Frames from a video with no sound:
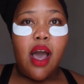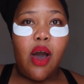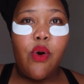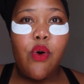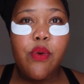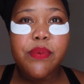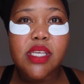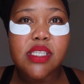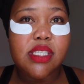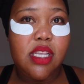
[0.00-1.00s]
I hope
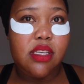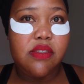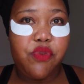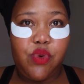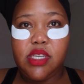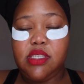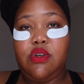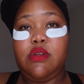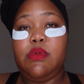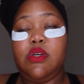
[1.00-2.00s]
this thing is
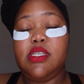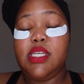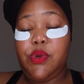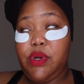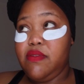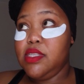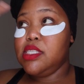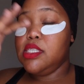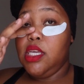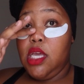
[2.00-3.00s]
focusing on me because I don't even
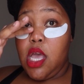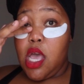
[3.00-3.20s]
see.